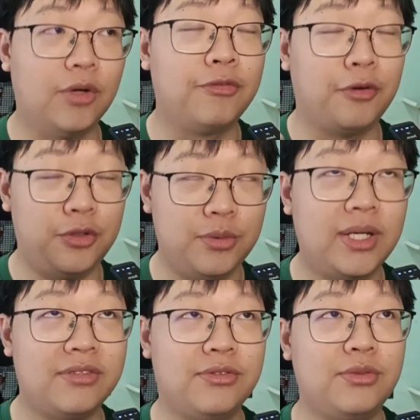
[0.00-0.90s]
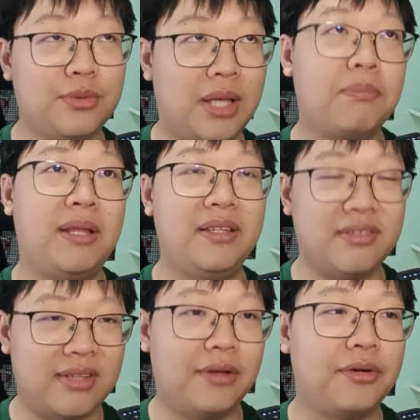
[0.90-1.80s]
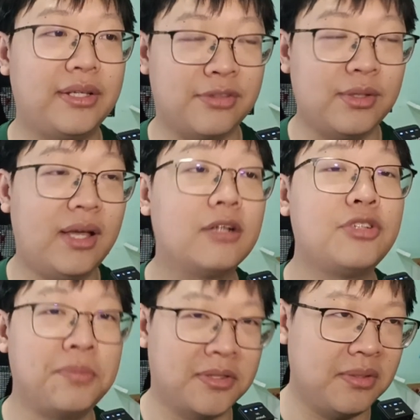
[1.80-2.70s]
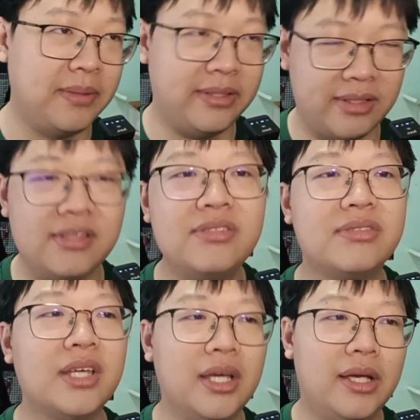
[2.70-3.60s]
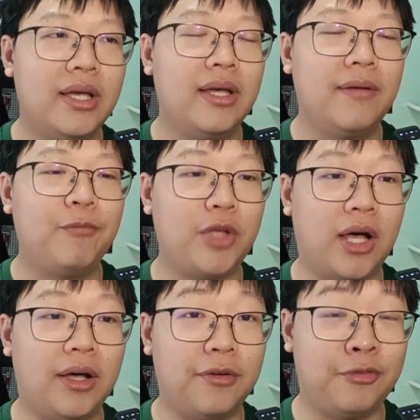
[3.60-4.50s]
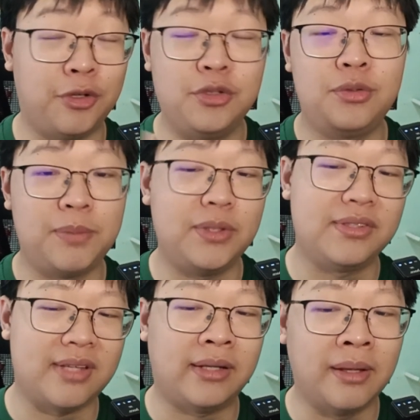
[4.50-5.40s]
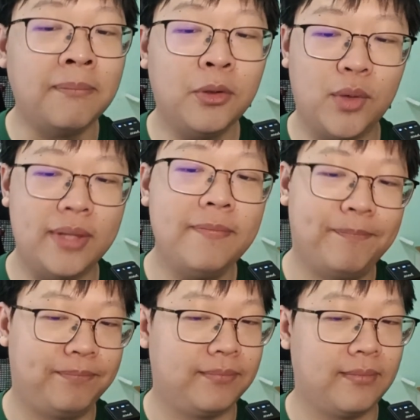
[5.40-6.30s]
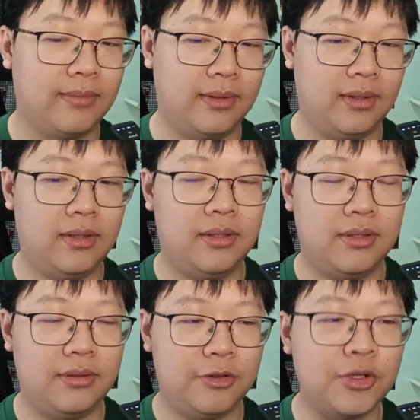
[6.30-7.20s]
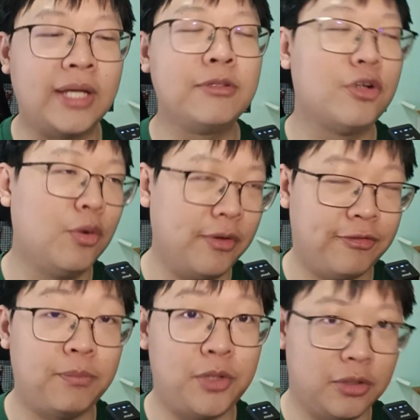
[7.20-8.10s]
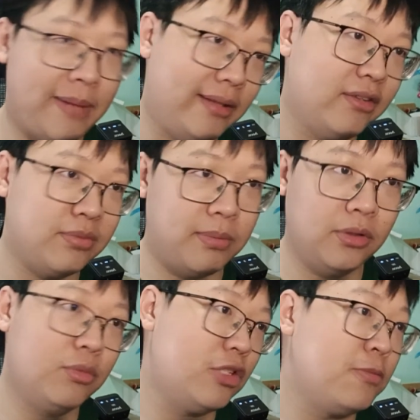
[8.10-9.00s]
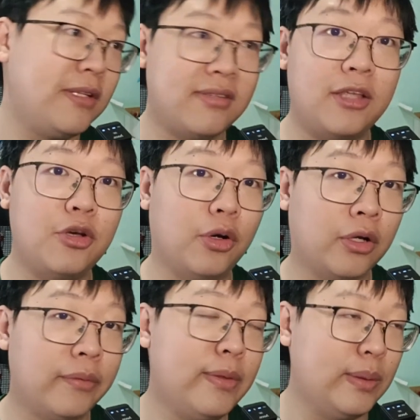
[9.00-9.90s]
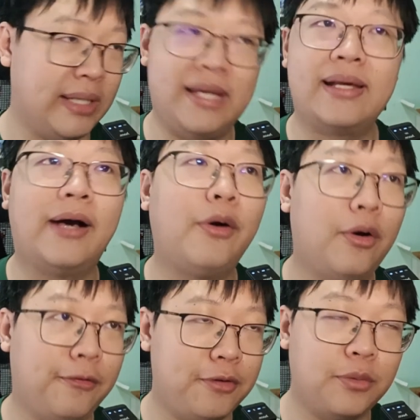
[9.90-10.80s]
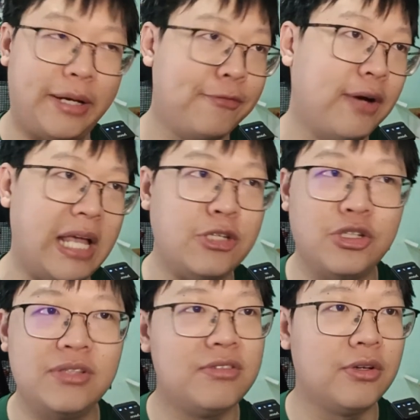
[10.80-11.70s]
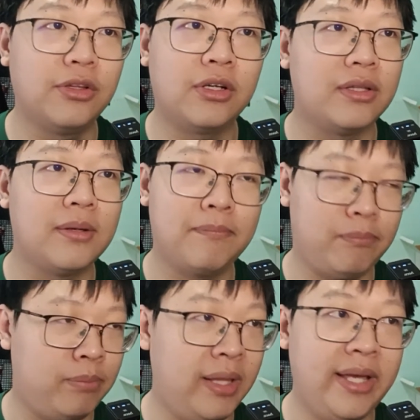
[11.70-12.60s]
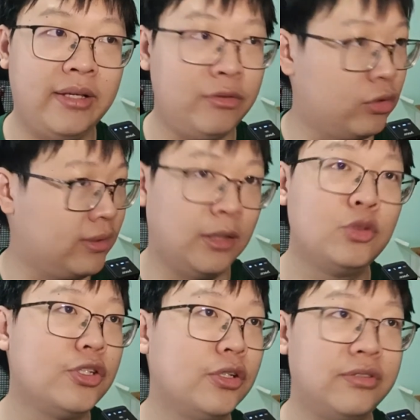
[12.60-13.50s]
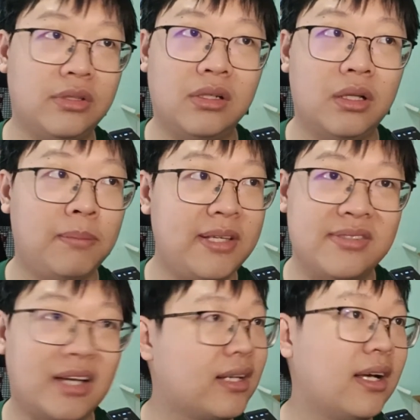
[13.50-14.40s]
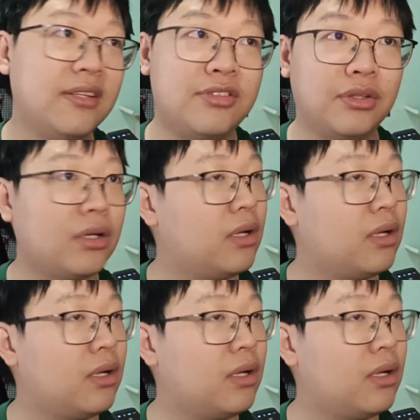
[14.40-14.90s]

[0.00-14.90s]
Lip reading: for you guys to like play this deck, right? So there are three possibilities for you to build this deck. Number one, you can go with the pure Magnus build, which means that you're going to kick out all of your Grade 4 engines. You're not gonna play Teldraws, you're not gonna play Zagans, you're